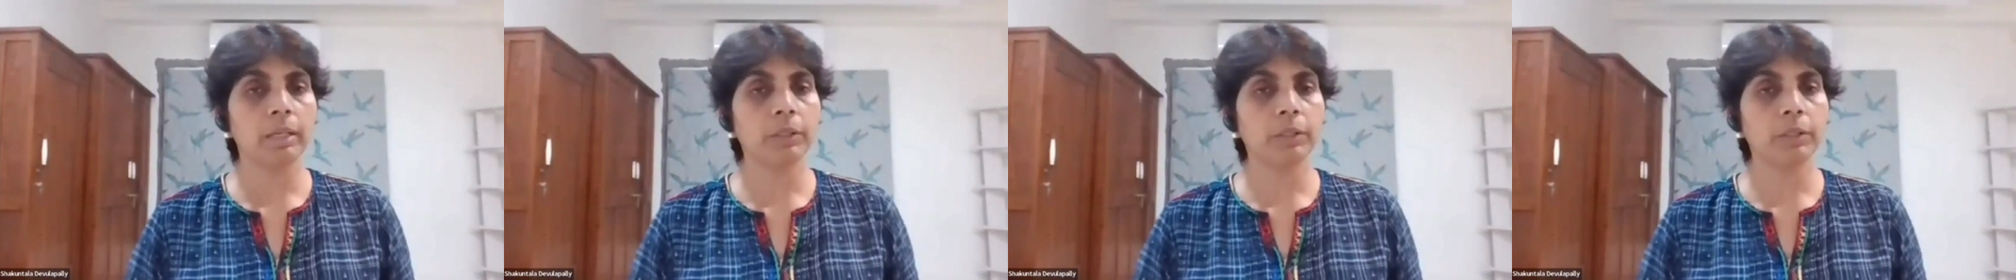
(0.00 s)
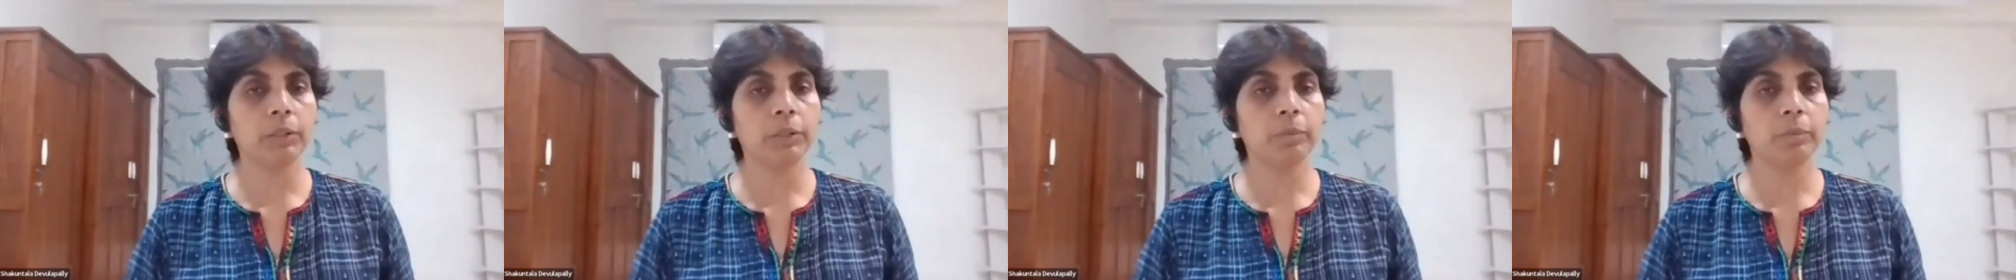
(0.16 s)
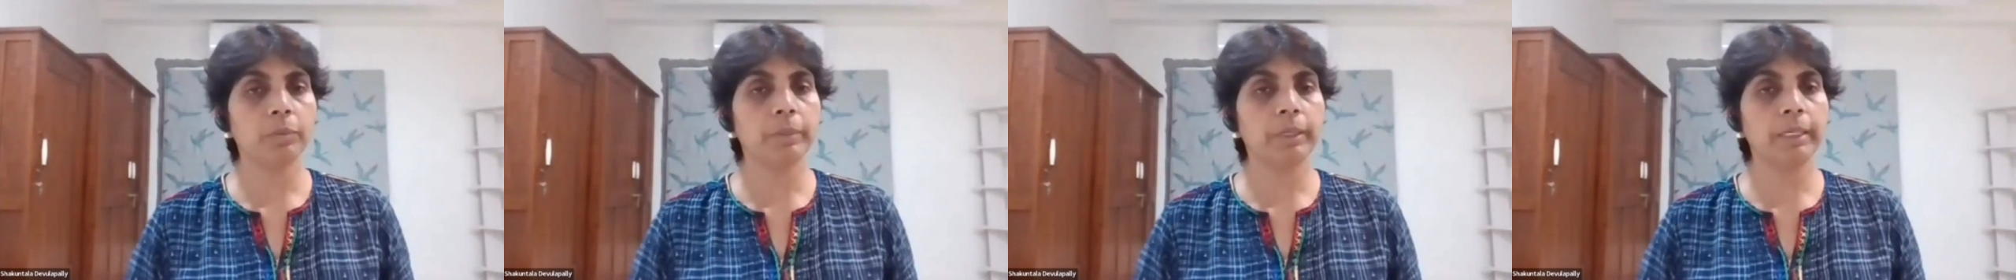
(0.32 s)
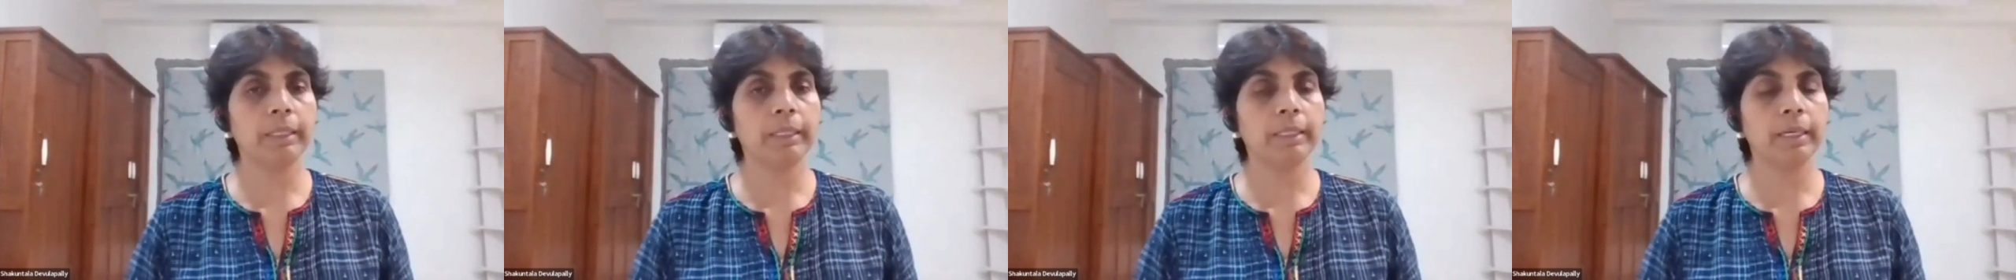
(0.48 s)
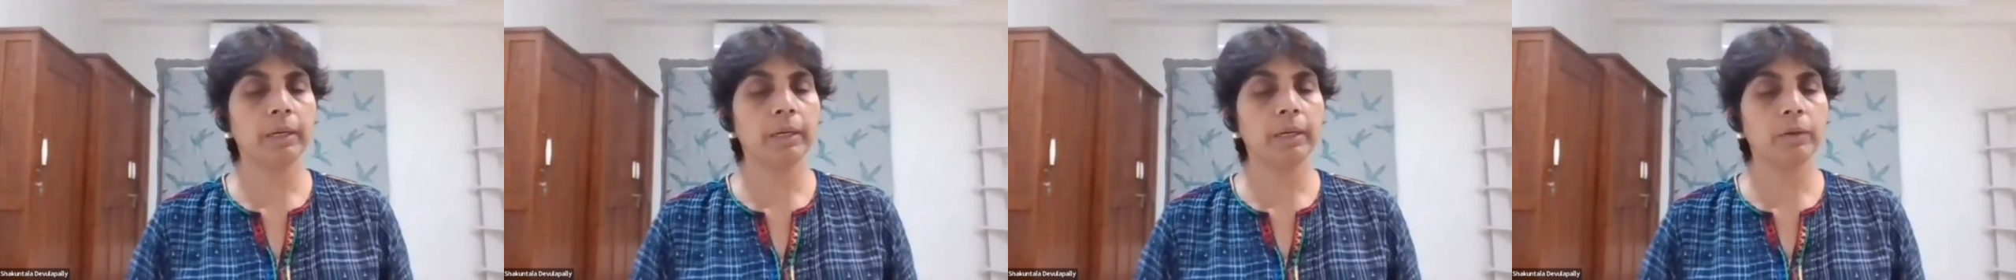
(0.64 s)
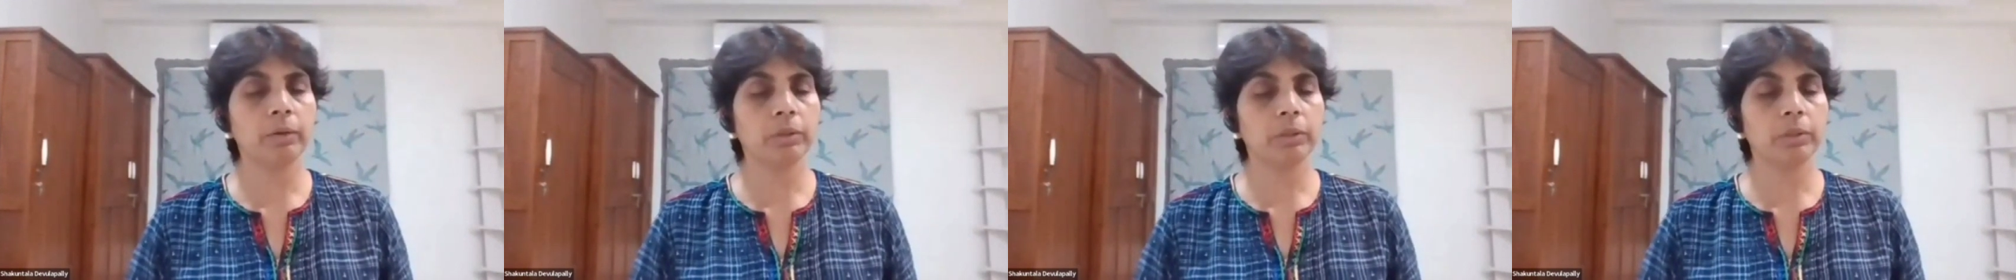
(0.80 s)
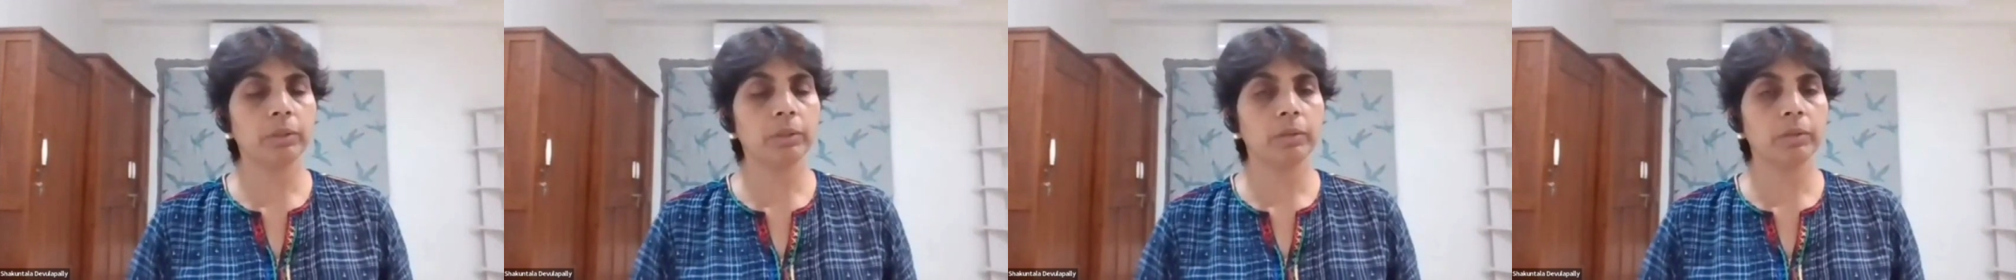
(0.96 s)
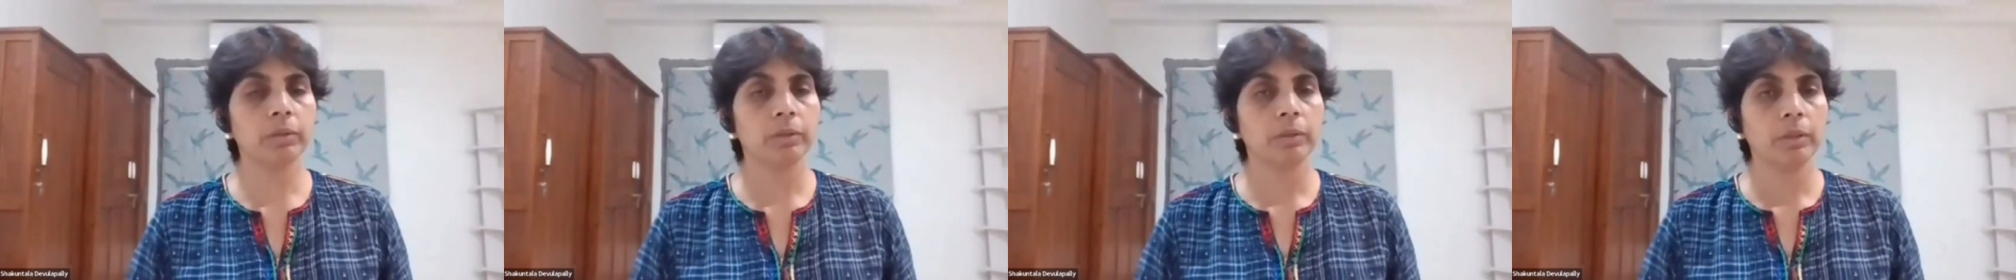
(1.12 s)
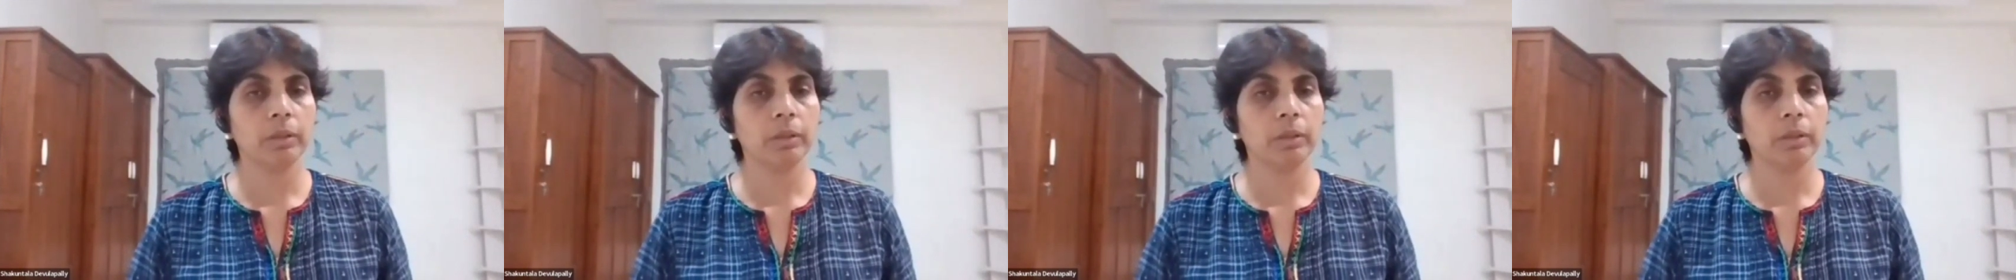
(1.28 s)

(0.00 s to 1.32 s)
As you breathe out,